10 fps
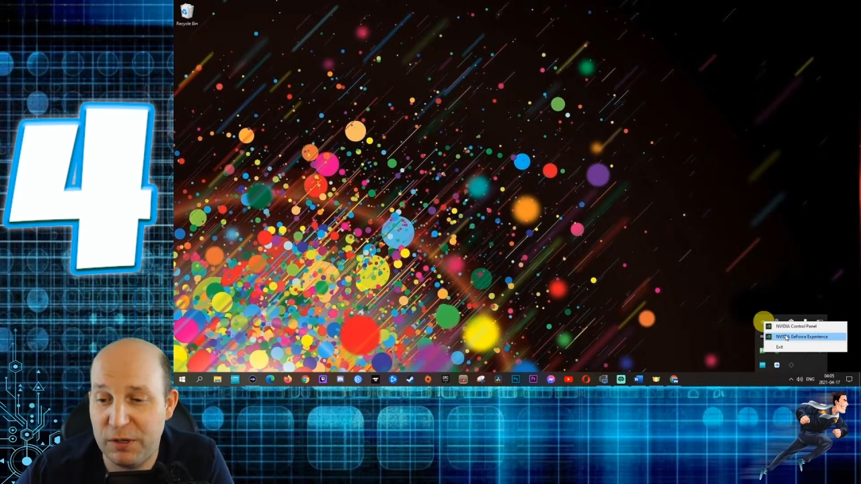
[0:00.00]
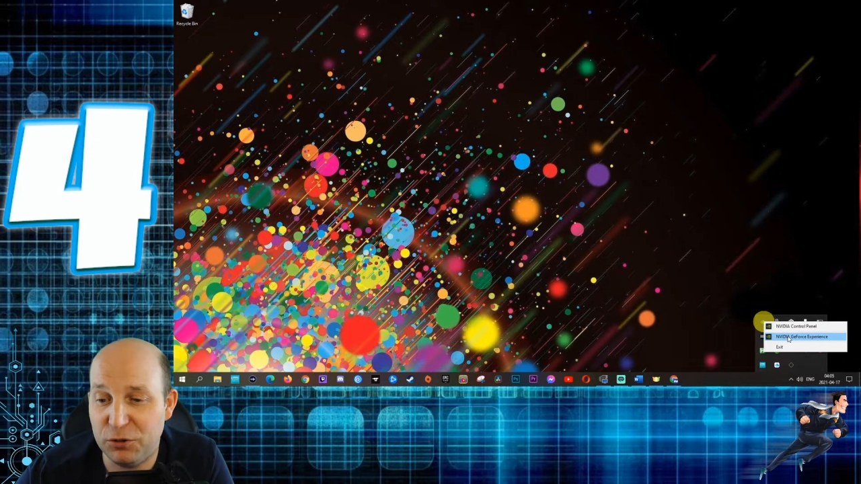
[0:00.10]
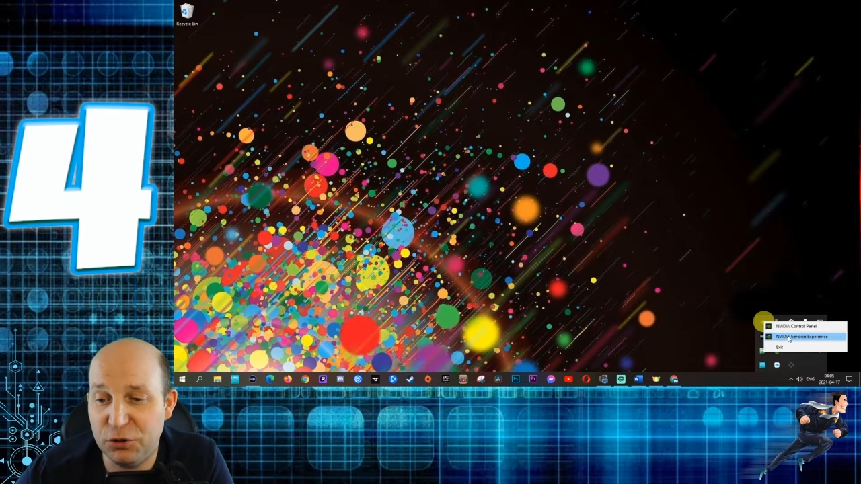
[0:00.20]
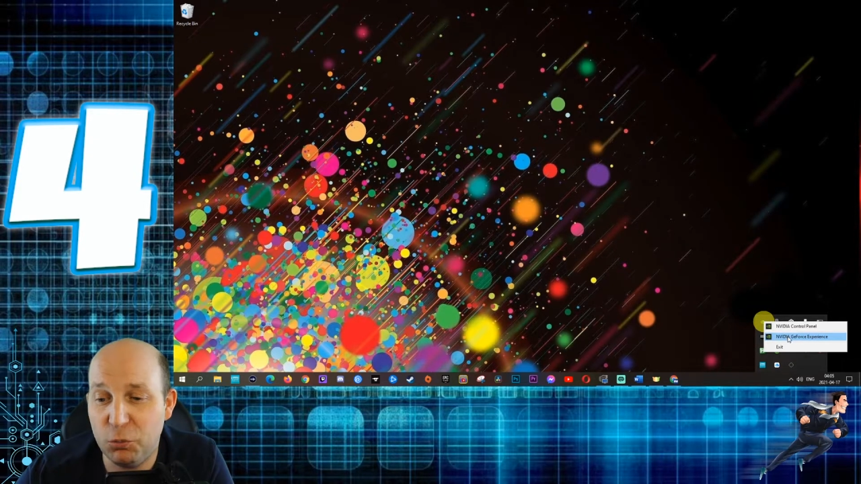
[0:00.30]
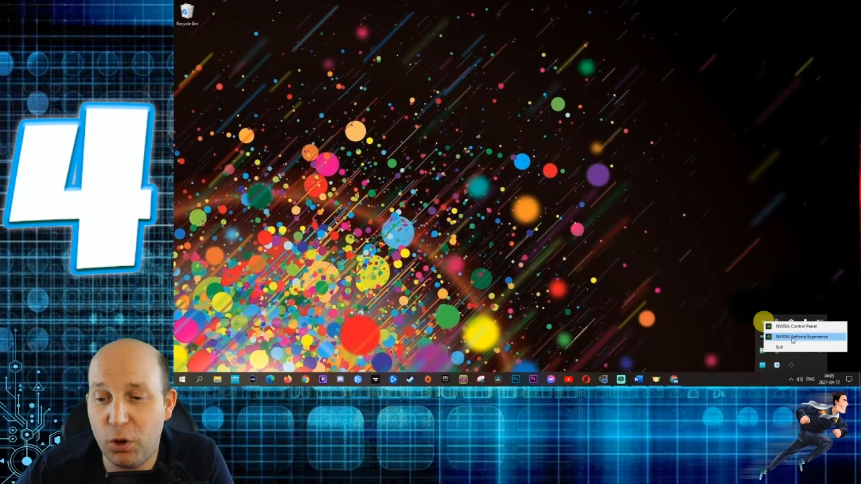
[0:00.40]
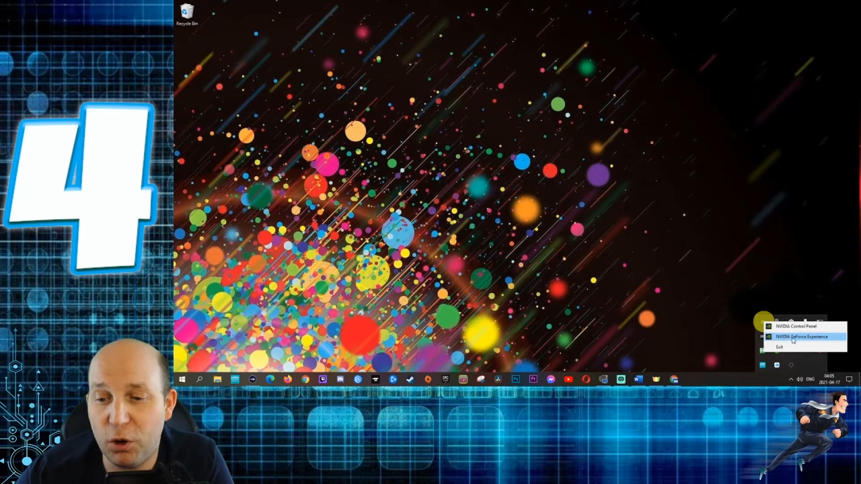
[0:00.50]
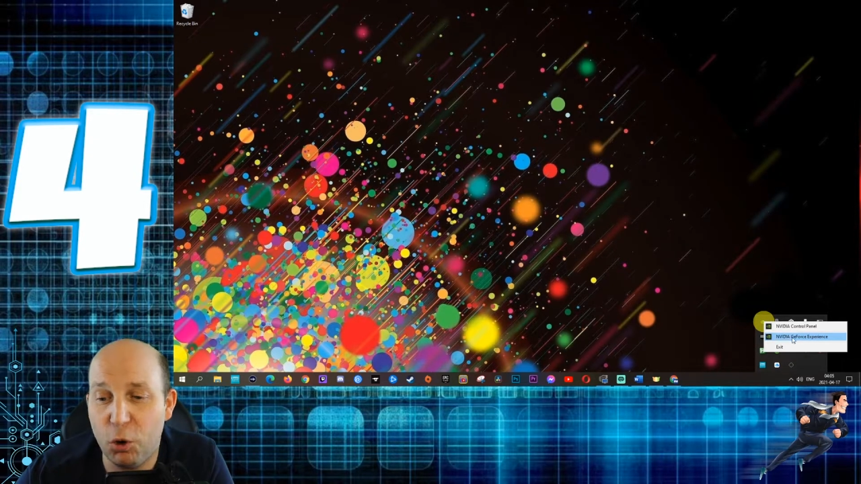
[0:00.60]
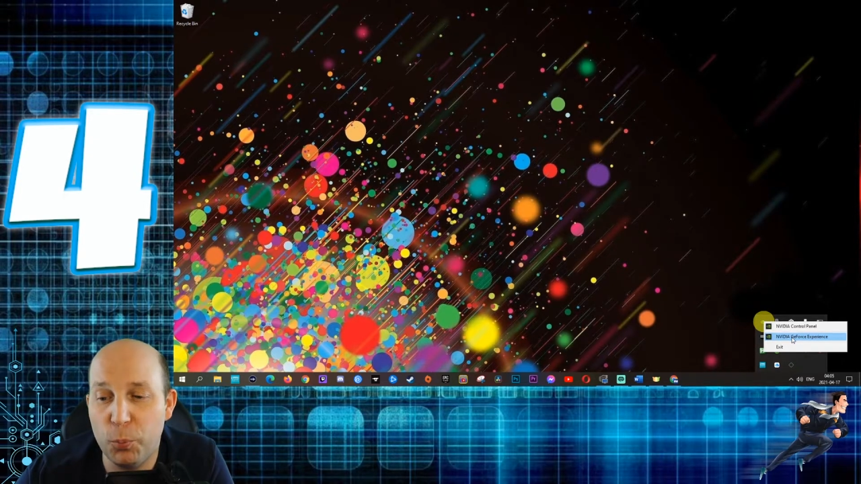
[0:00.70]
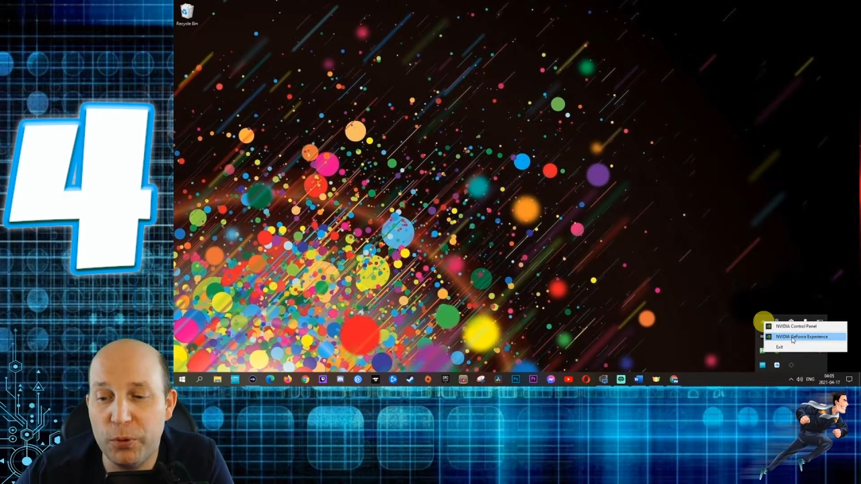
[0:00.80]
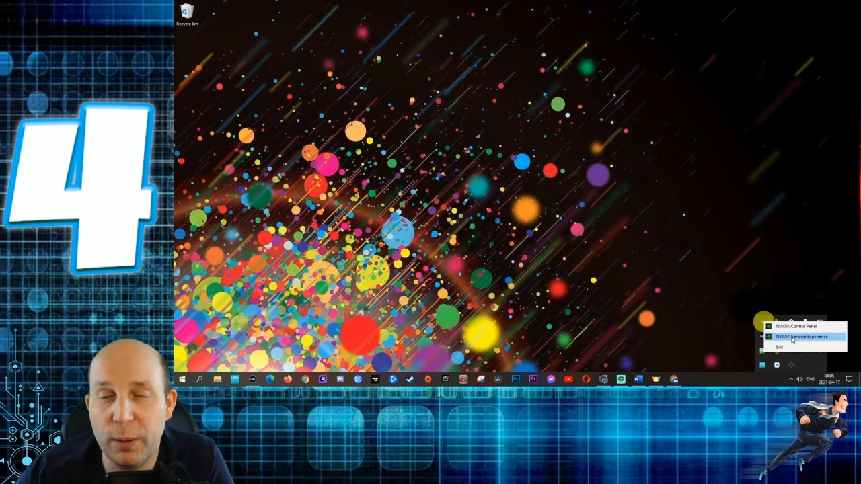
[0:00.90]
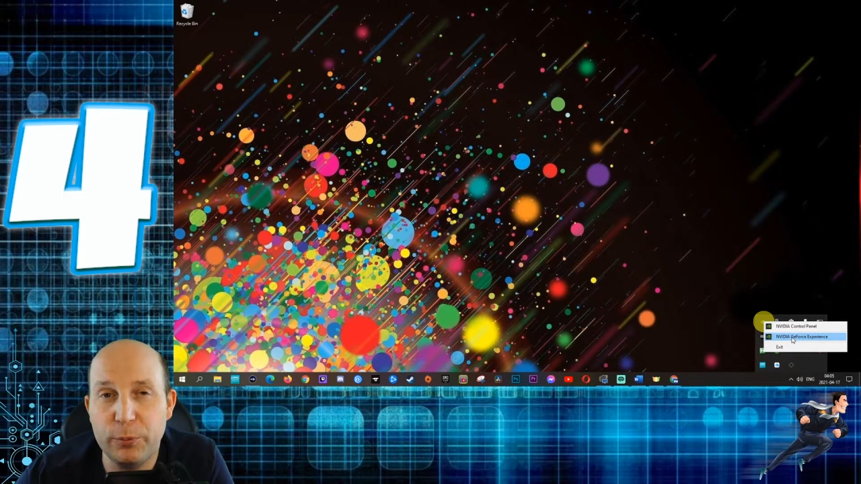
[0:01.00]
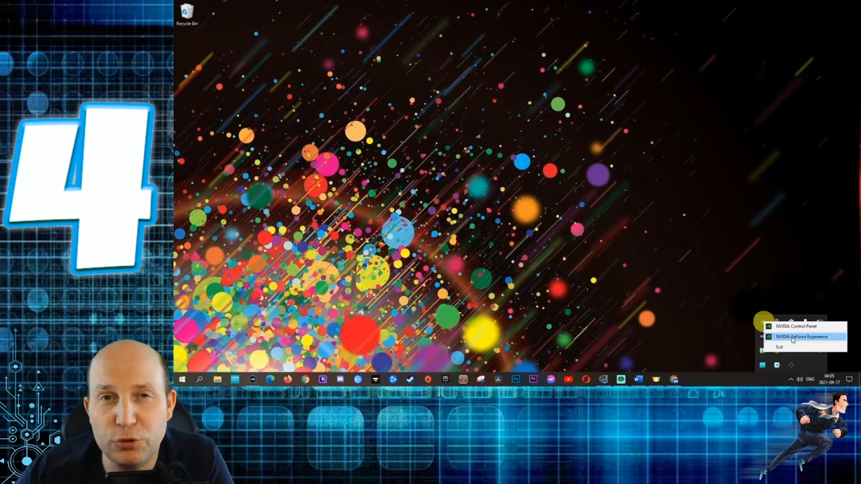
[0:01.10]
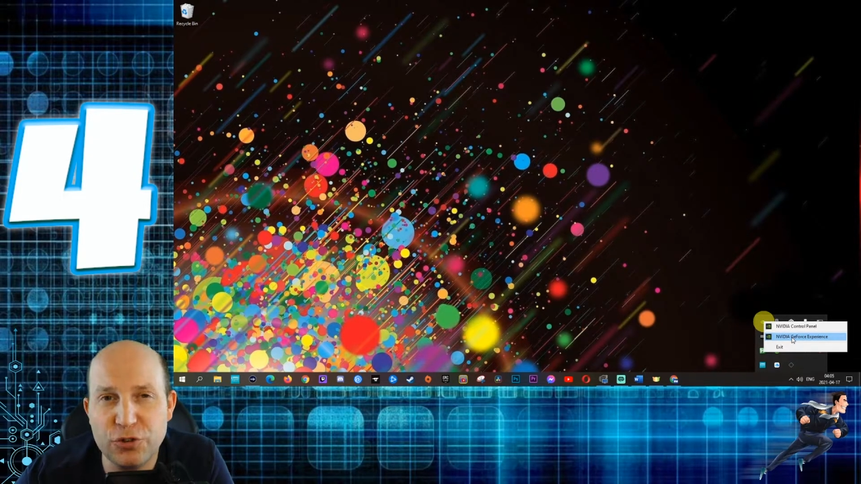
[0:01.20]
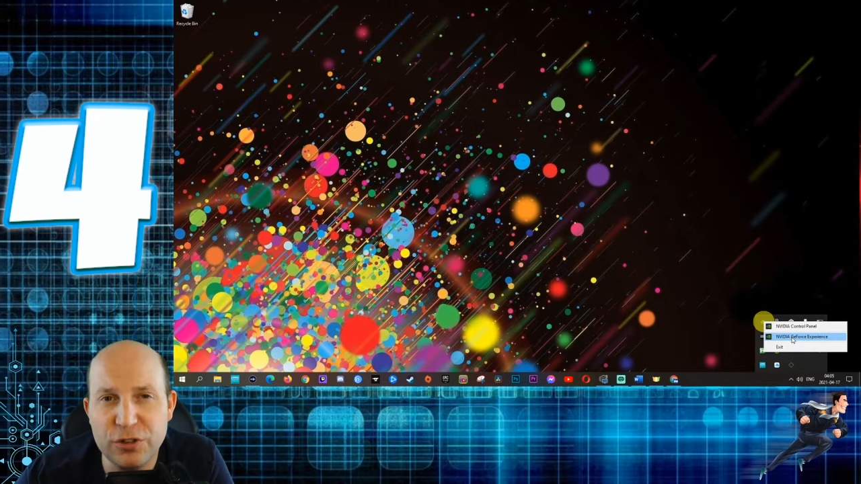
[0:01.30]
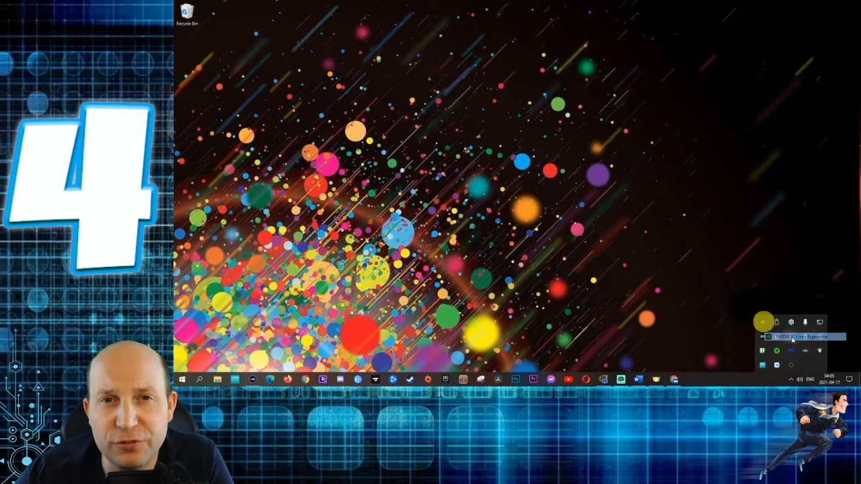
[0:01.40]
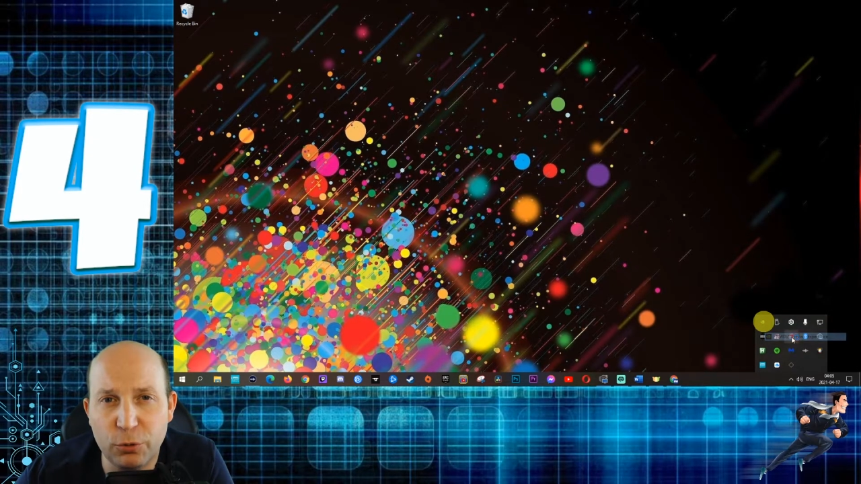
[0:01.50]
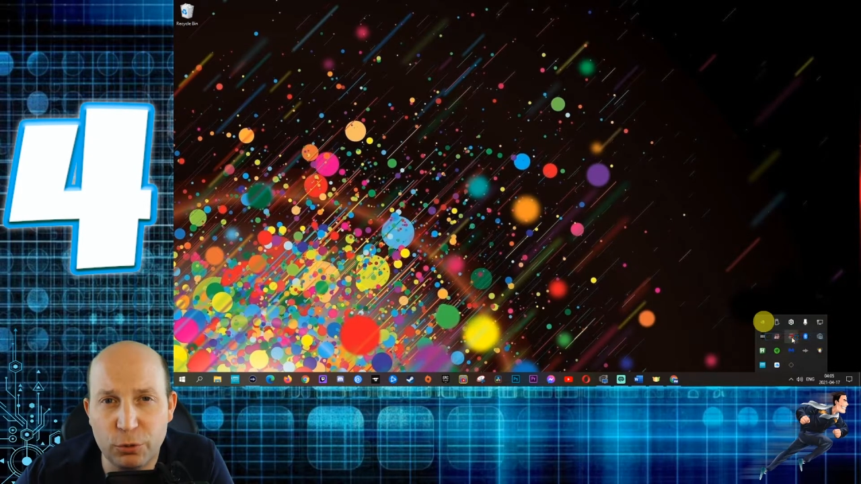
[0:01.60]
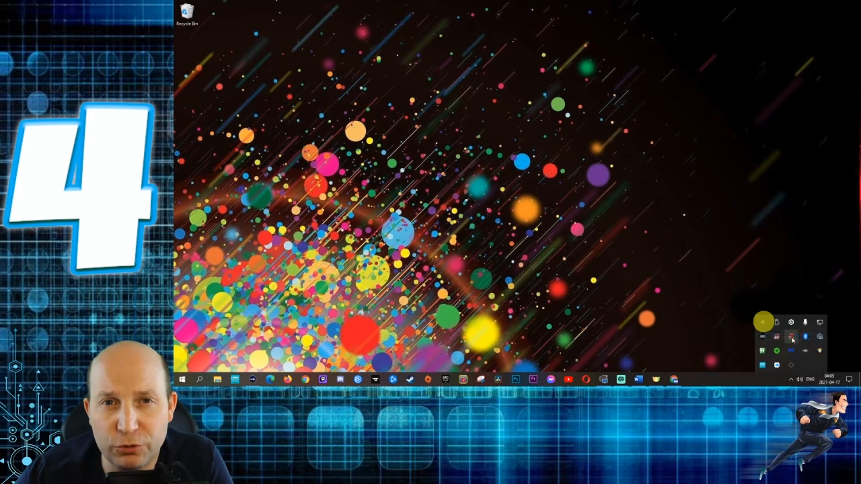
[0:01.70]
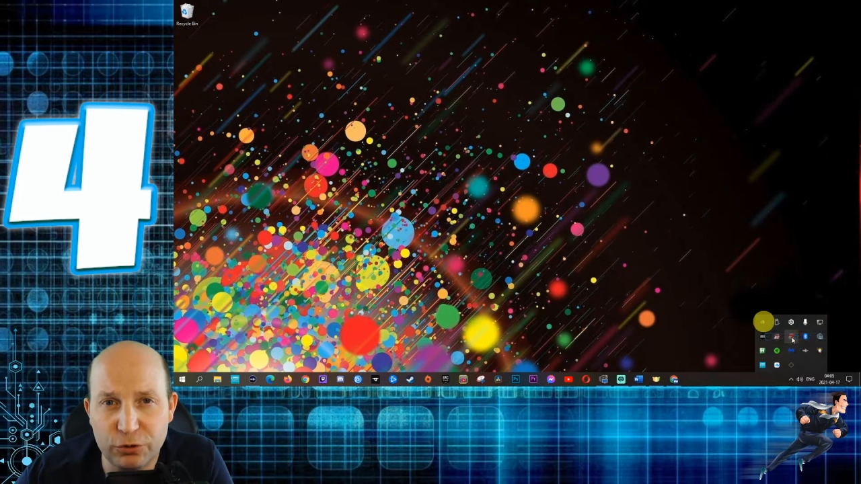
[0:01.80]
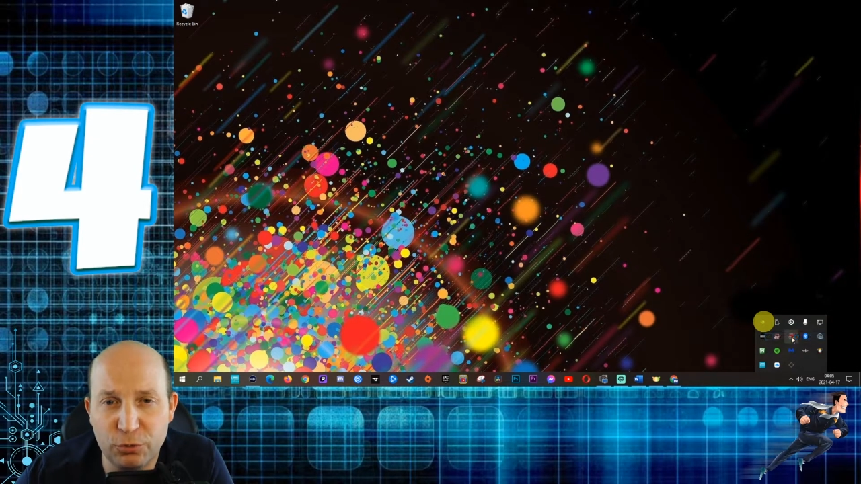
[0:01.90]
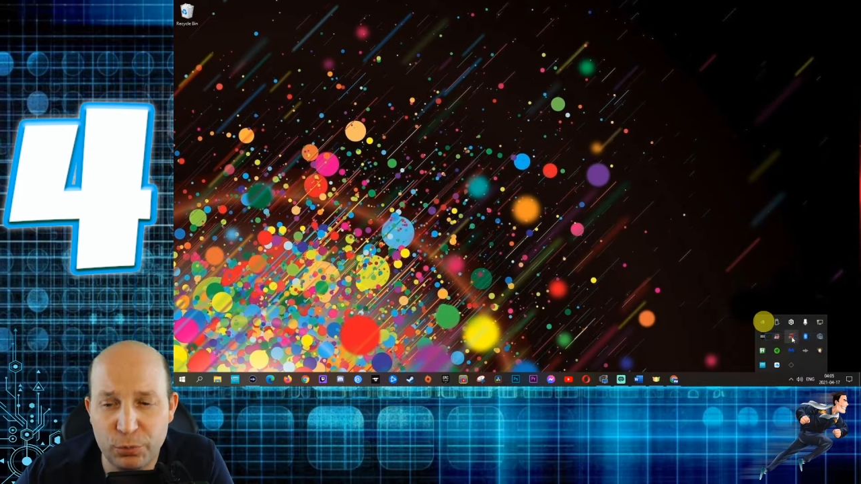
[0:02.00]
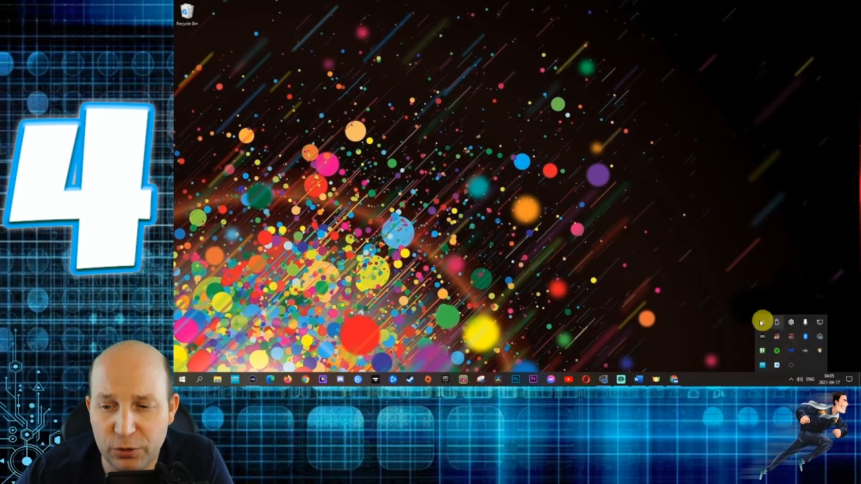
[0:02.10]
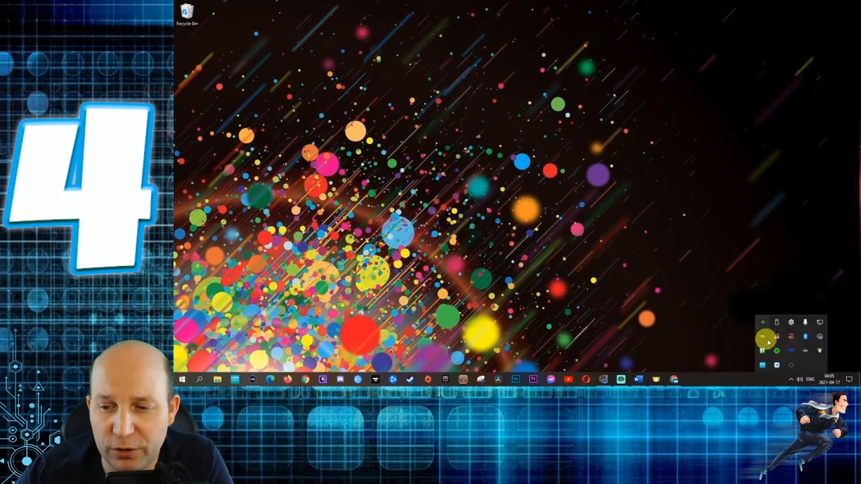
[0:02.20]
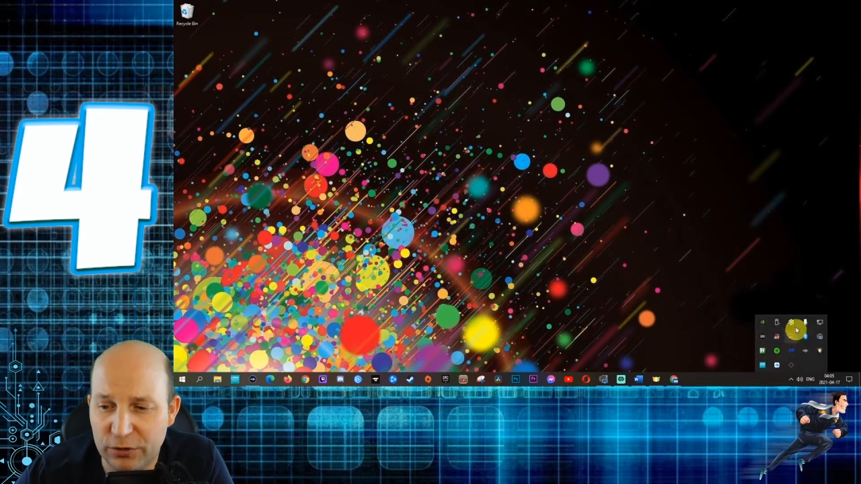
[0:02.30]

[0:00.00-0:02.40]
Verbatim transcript: you're going to want to open up your GeForce experience.